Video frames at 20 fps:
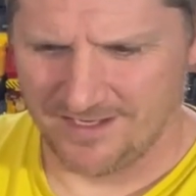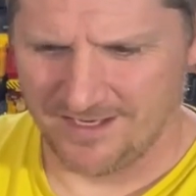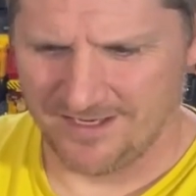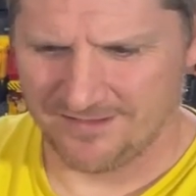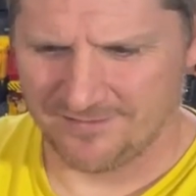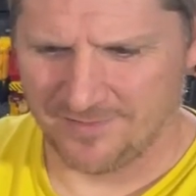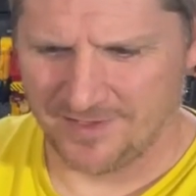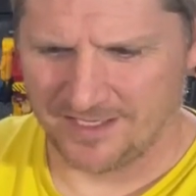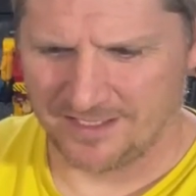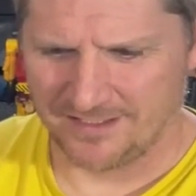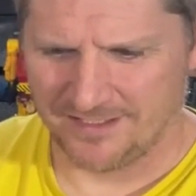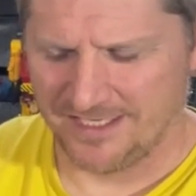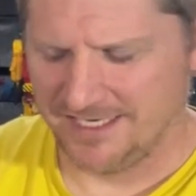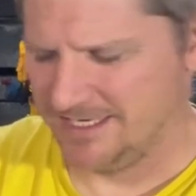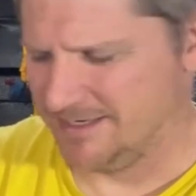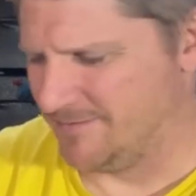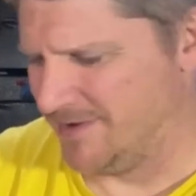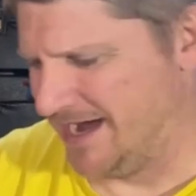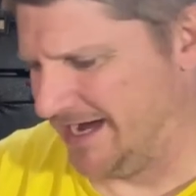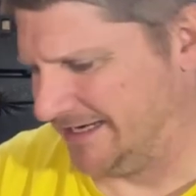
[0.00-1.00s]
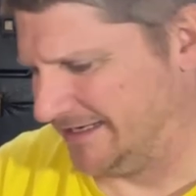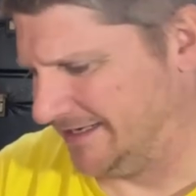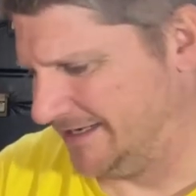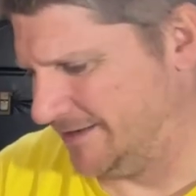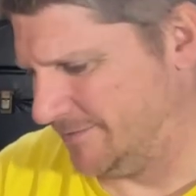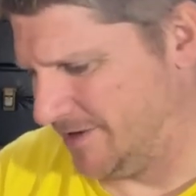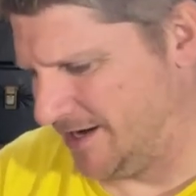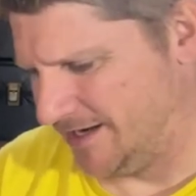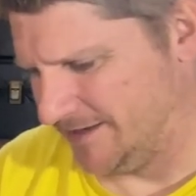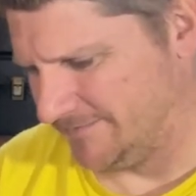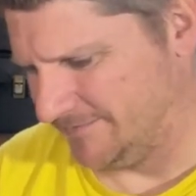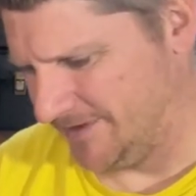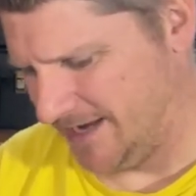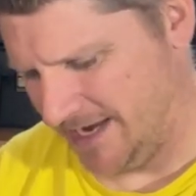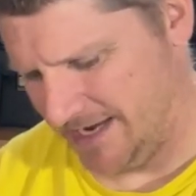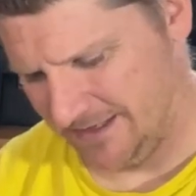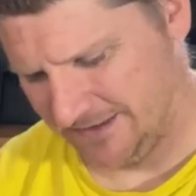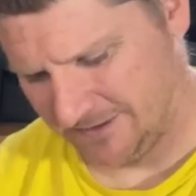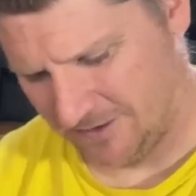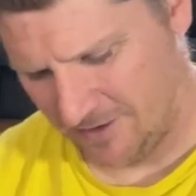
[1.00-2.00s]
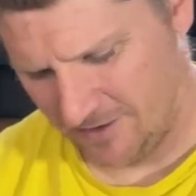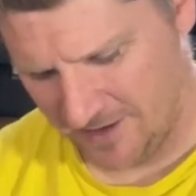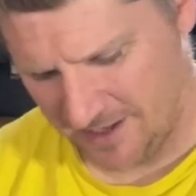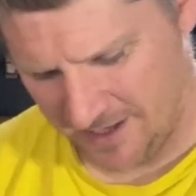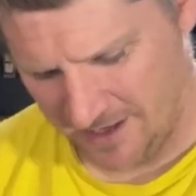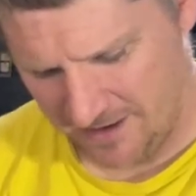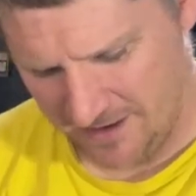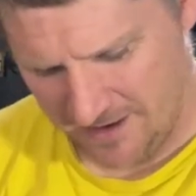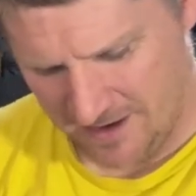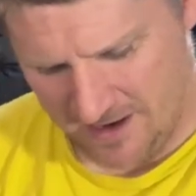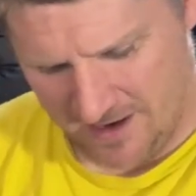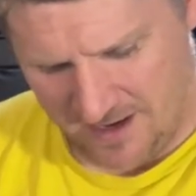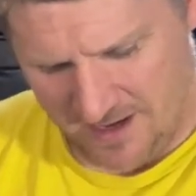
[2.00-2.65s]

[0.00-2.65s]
Needs to be cleaned badly, but hey, it's all there.